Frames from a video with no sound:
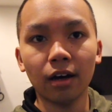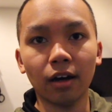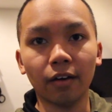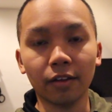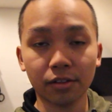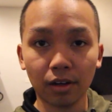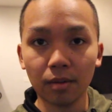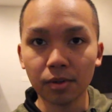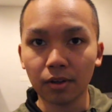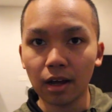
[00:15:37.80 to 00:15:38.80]
Uh, the
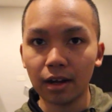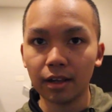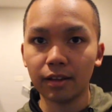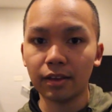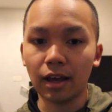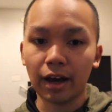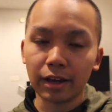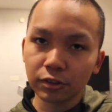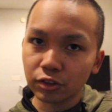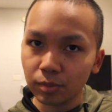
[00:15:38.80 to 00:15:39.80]
subs are not in the
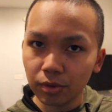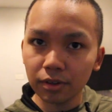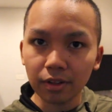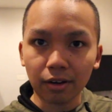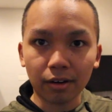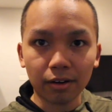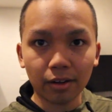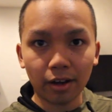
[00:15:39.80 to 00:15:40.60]
IS no more, they are,